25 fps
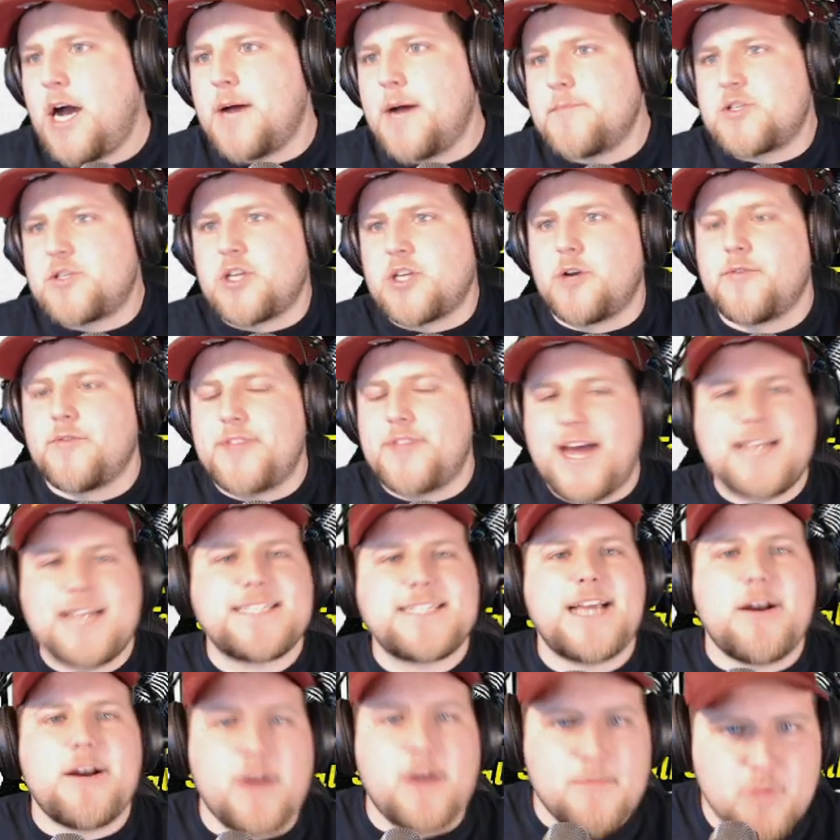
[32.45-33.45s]
So that's
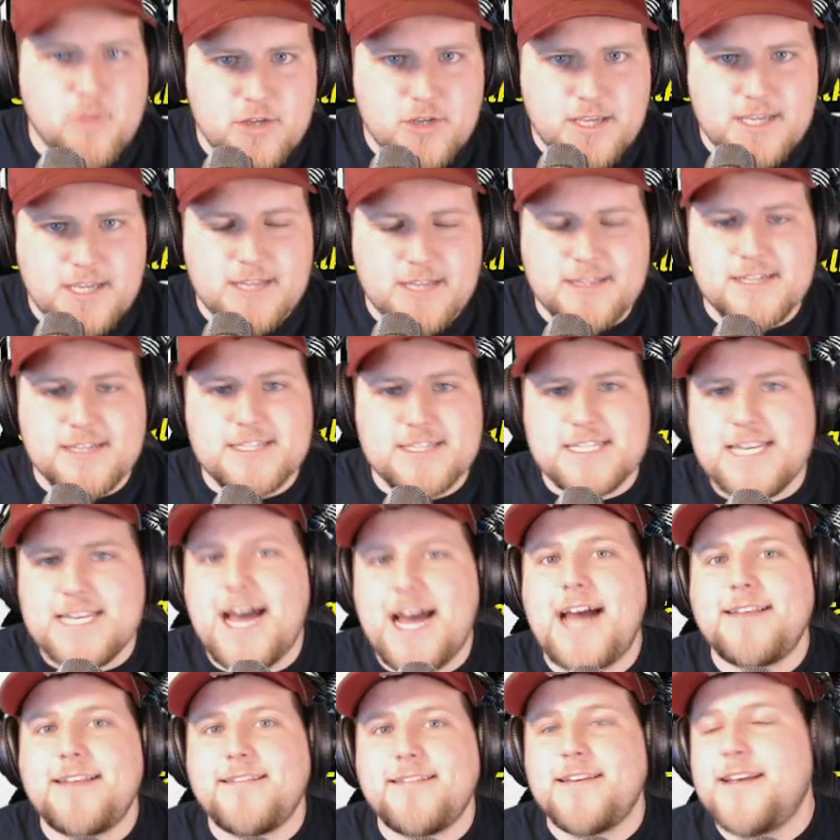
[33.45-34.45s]
how I'm looking at this.
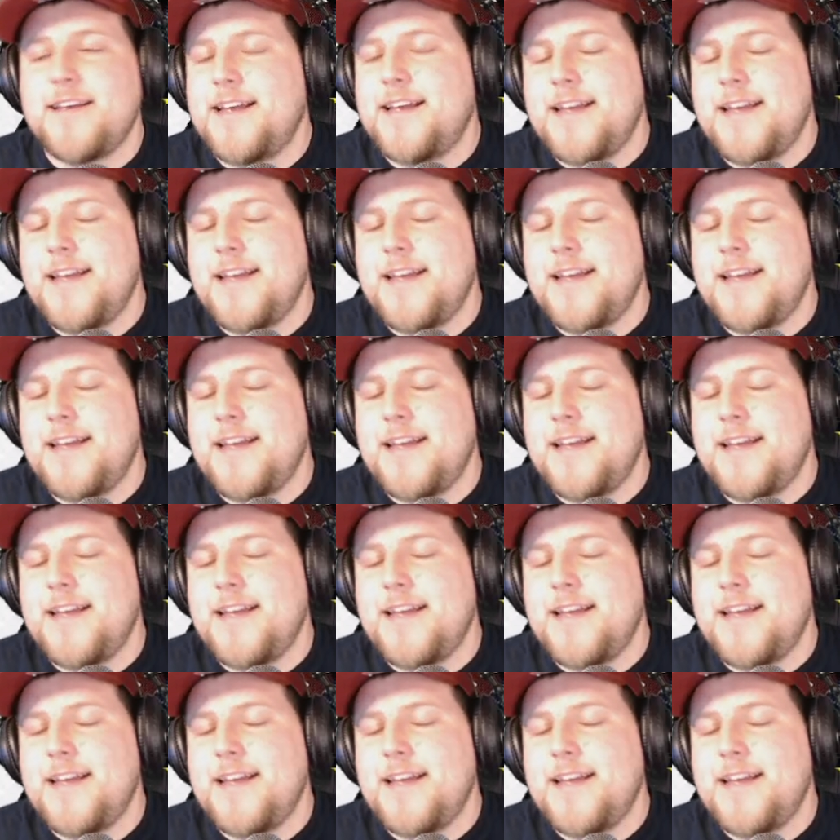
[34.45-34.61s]
Not